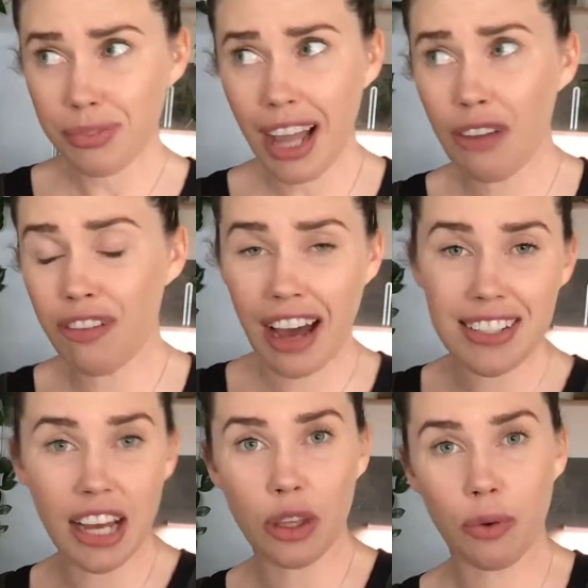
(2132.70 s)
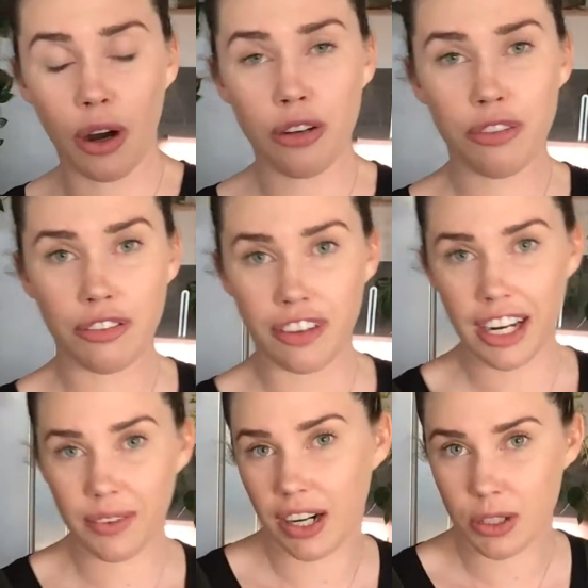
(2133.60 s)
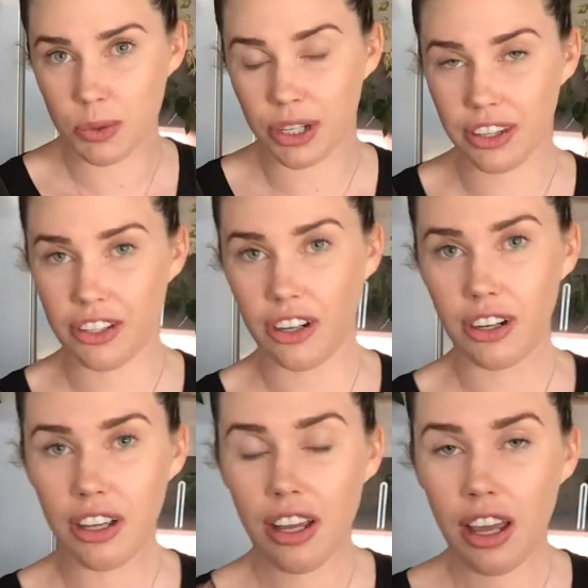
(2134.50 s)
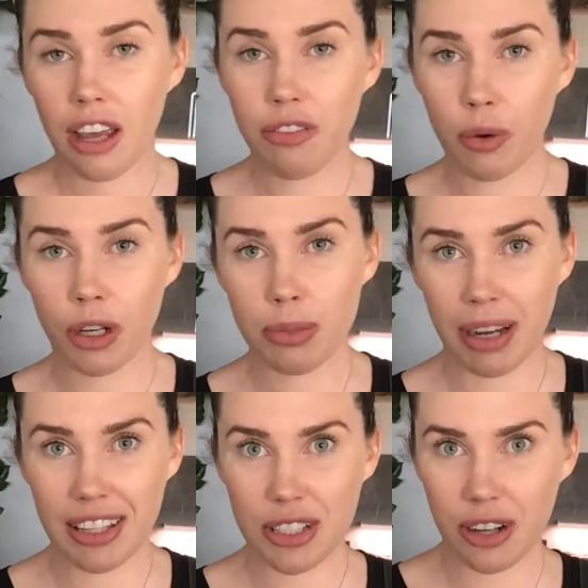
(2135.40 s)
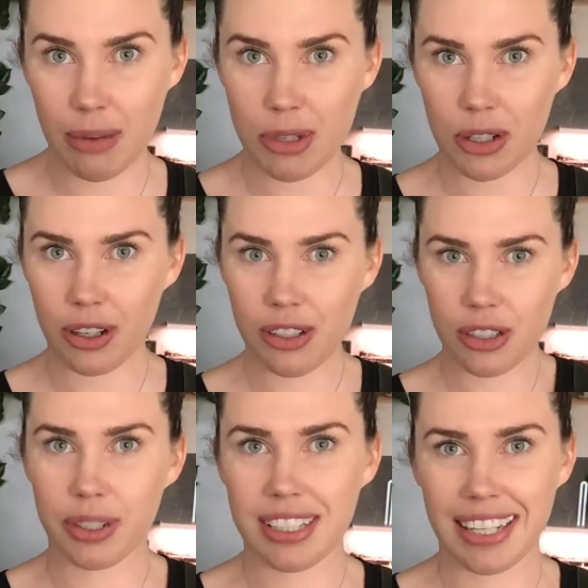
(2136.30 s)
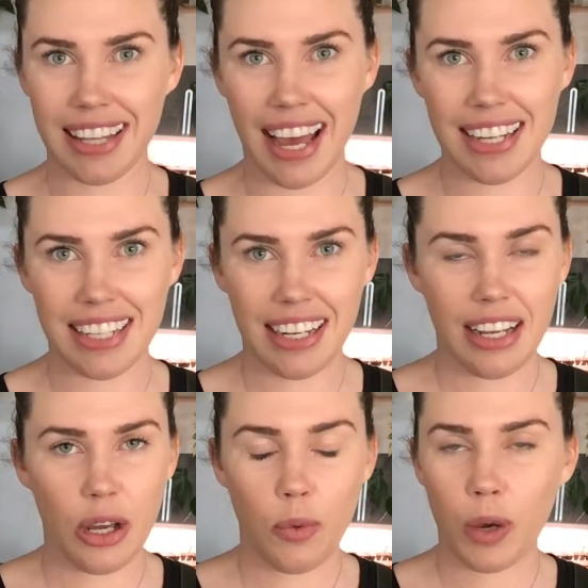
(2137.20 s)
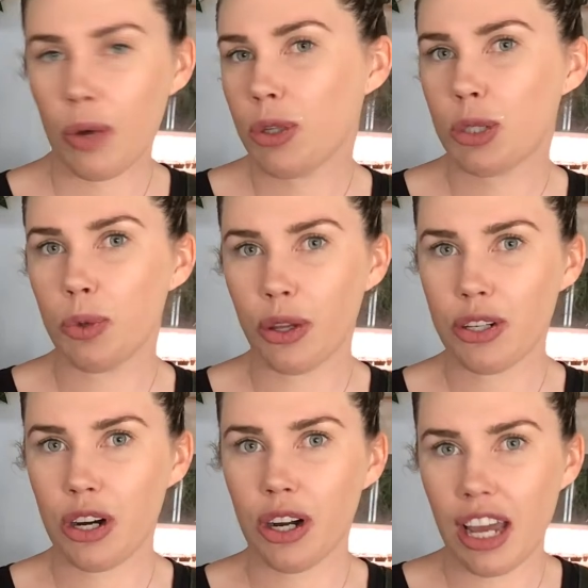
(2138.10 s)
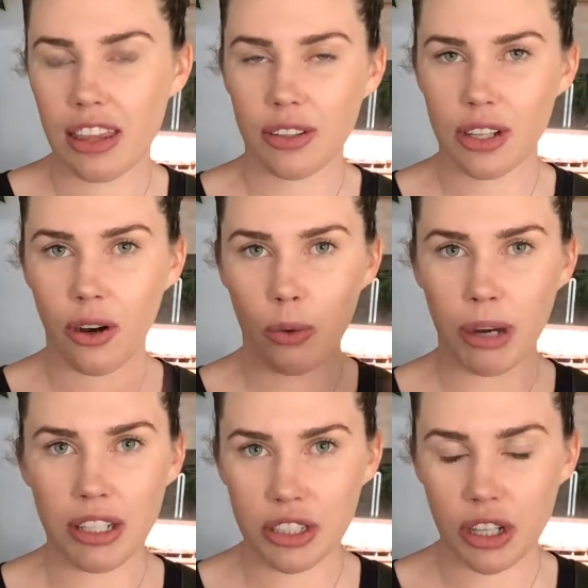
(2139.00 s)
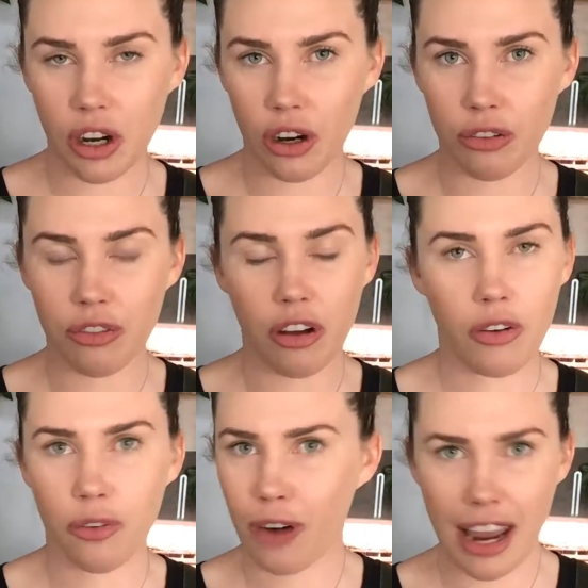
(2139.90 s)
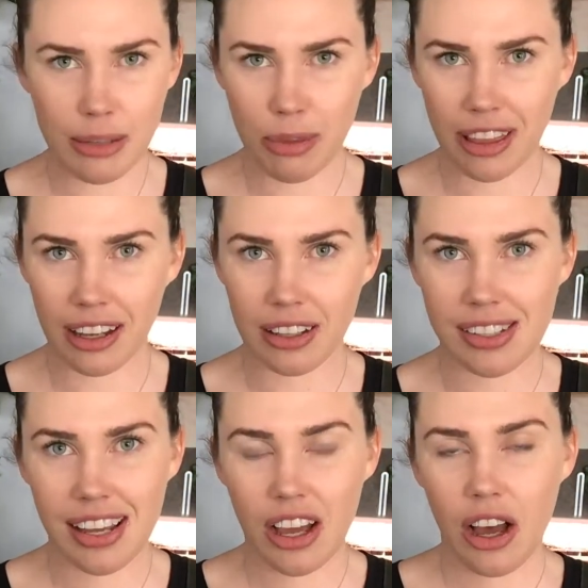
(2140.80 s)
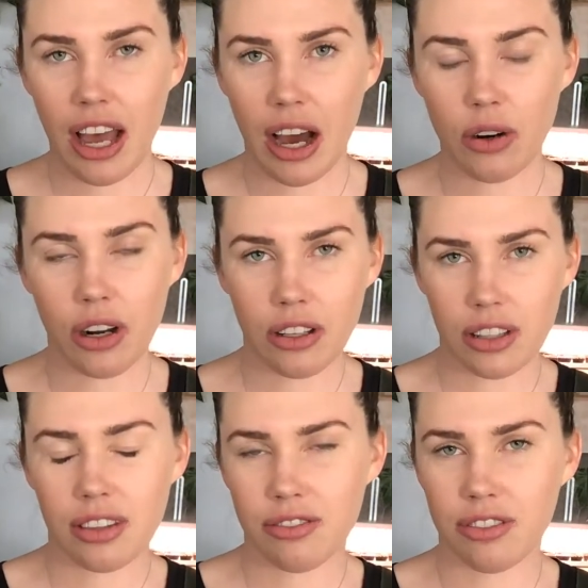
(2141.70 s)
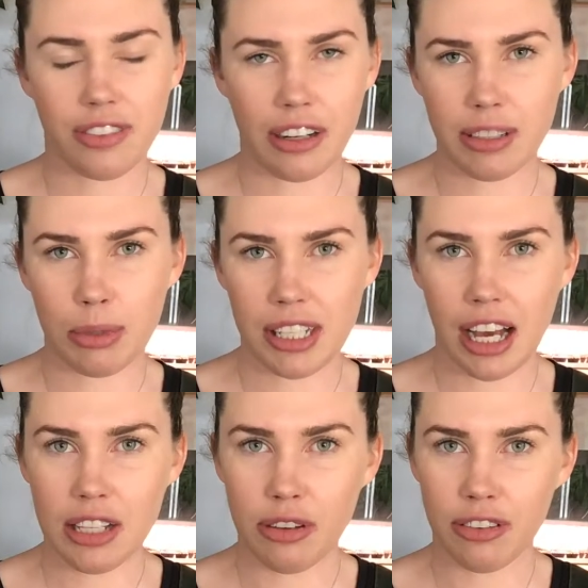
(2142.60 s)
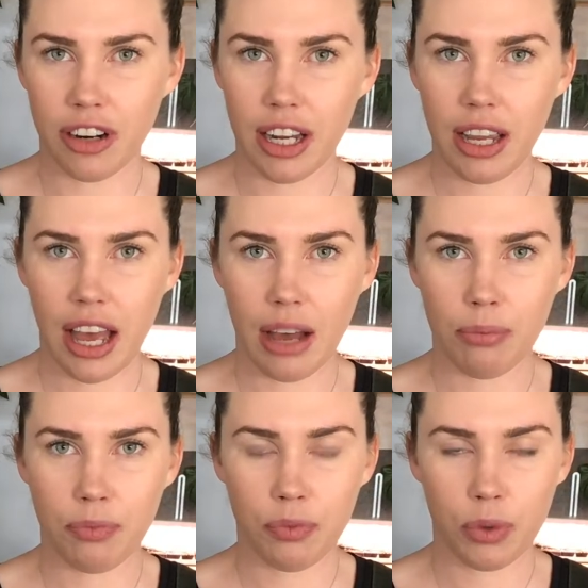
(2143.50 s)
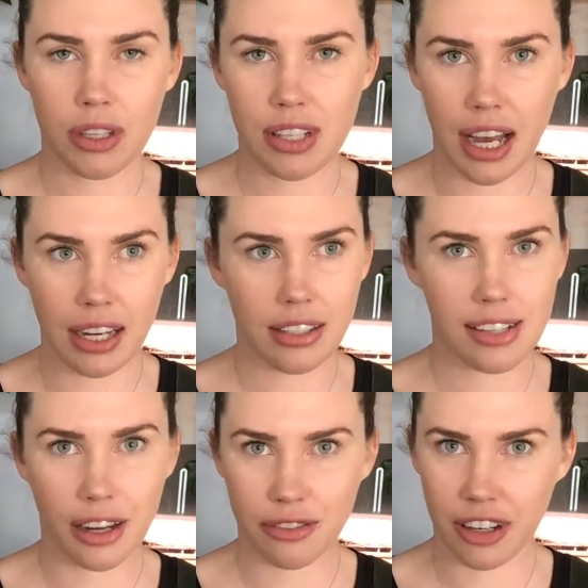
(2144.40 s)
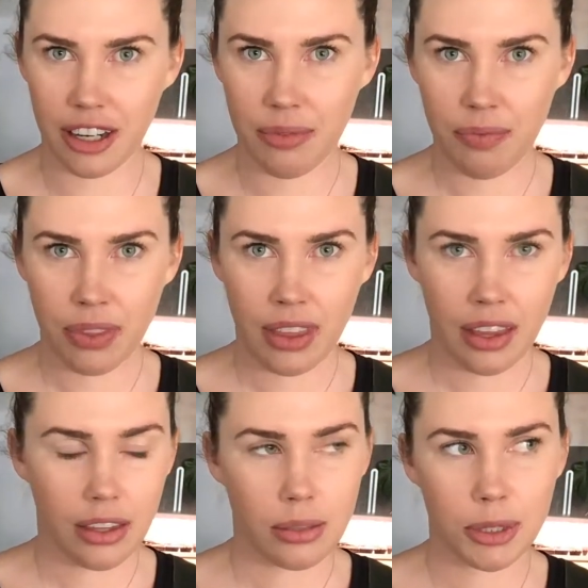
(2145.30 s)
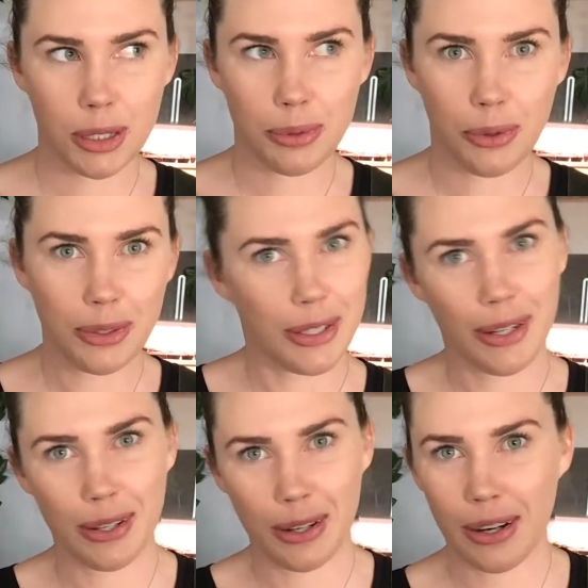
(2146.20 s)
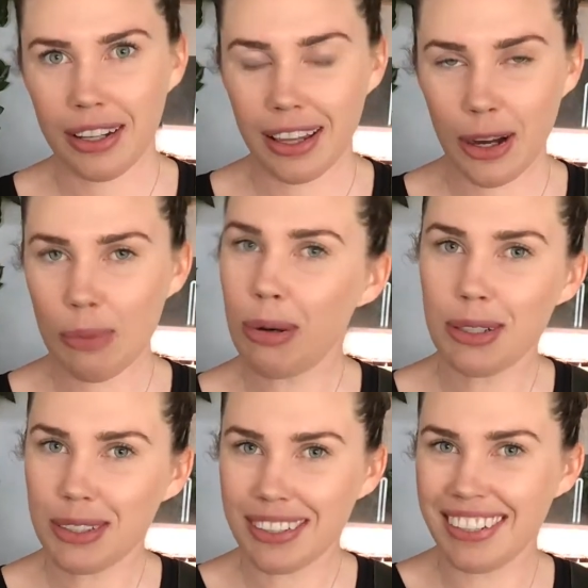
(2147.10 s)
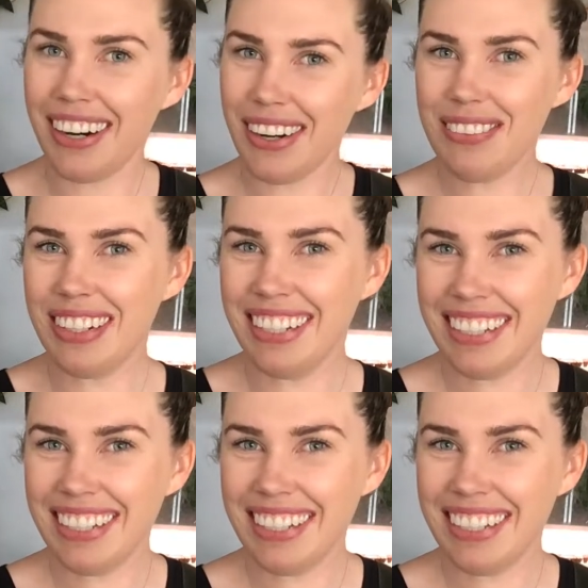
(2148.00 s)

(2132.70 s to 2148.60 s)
I found down the road for free when I was walking the dog. If you watch my Instagram stories, you would have seen that. We were just walking the dog, and there was a whole bunch of random things out front of someone's house for free, with a sign saying free. So we just walked it on the compost on home.